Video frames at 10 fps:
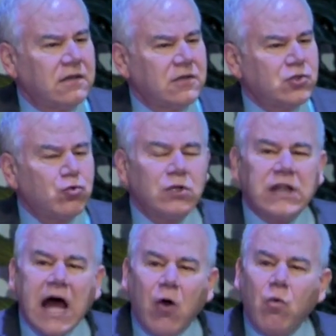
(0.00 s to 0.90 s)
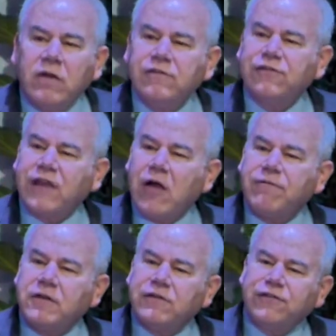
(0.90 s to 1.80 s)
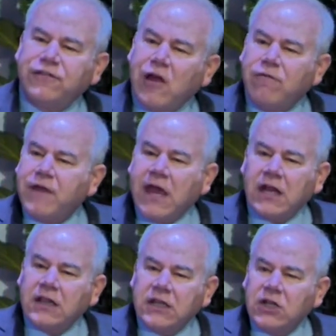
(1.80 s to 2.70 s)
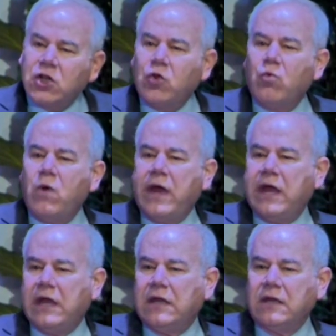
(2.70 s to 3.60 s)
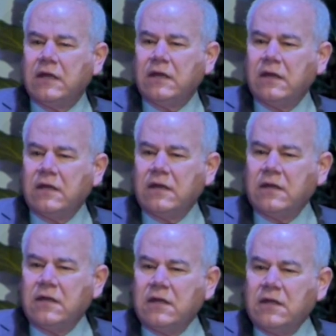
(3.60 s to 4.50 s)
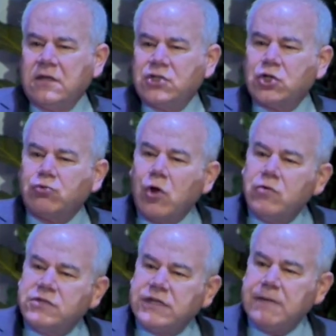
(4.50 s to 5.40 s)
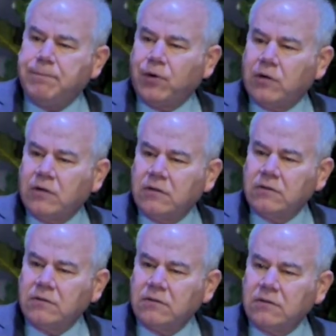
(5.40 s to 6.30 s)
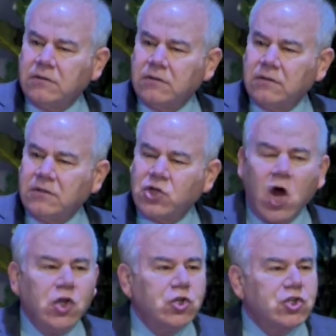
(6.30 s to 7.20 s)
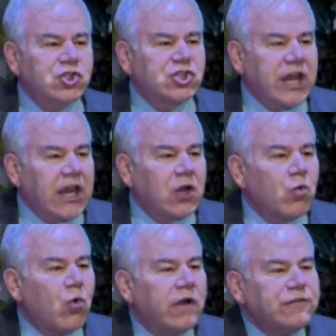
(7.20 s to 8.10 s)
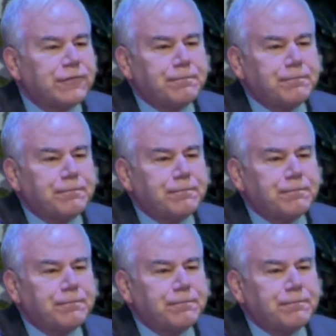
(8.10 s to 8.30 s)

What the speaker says: to allow oneself in a self-analytical way to grow deeper, to understand one's